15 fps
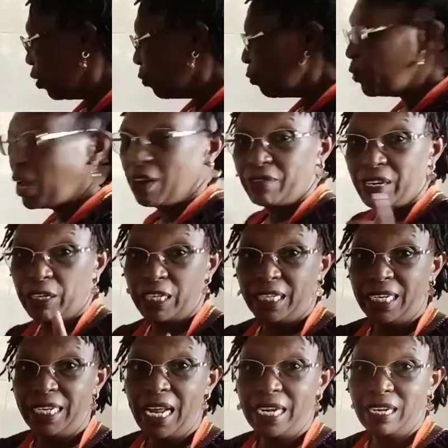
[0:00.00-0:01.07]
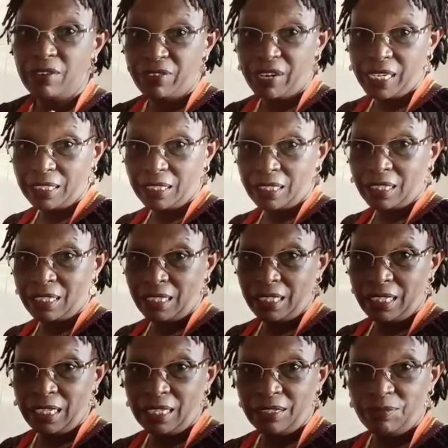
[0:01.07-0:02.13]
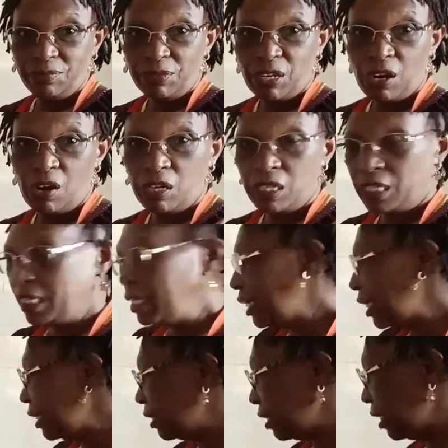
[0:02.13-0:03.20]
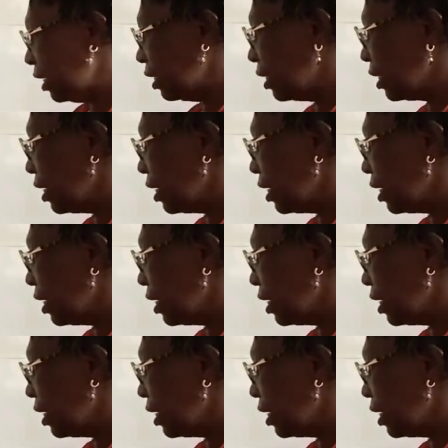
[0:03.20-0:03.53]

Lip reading: We have already done a first cleaning in the sink.